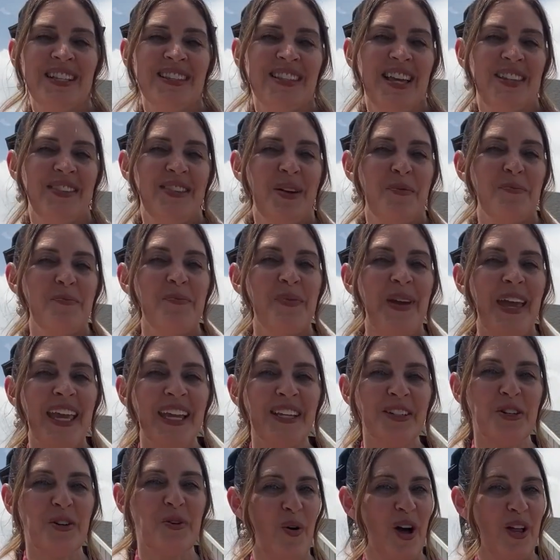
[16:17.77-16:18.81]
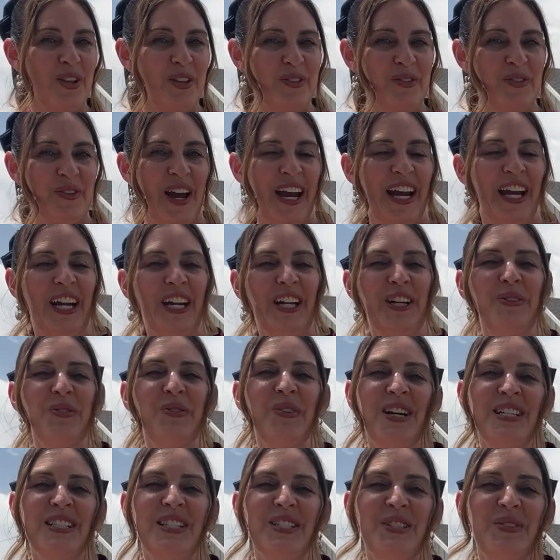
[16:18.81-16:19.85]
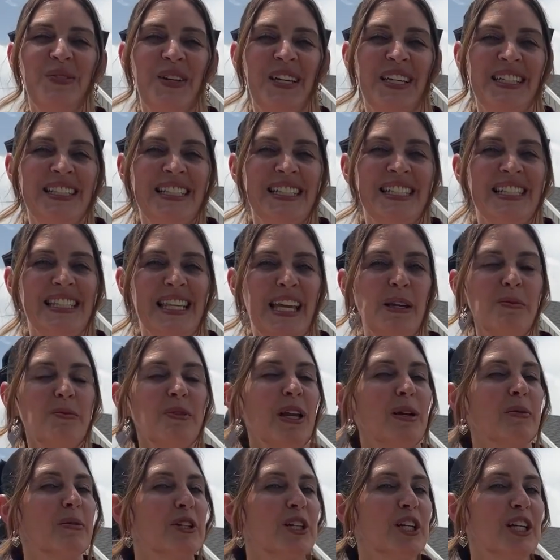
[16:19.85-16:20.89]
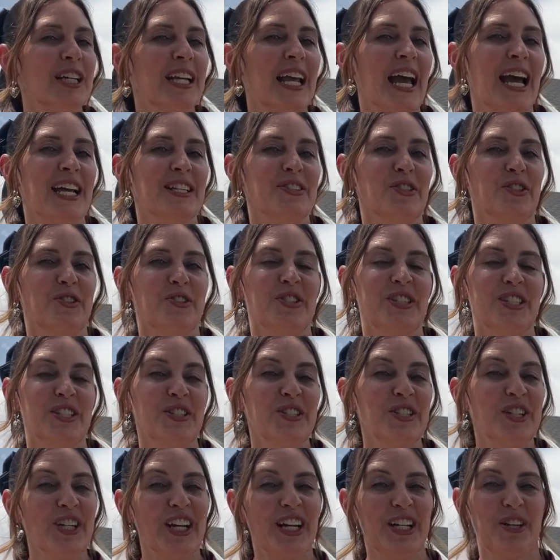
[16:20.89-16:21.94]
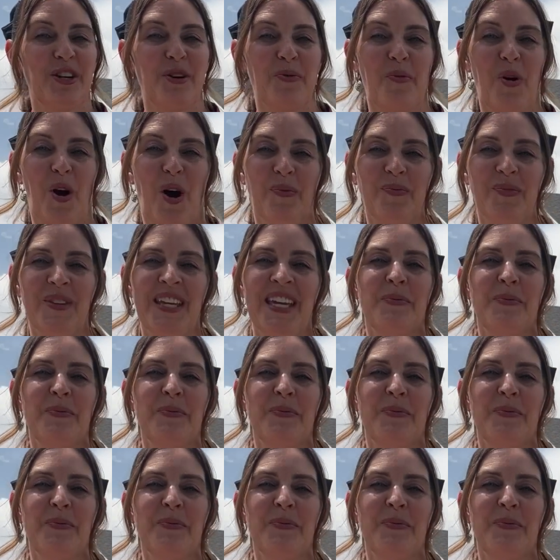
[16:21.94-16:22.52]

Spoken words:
that the main qualifier was to be in the same neighborhood as her sister and her mom,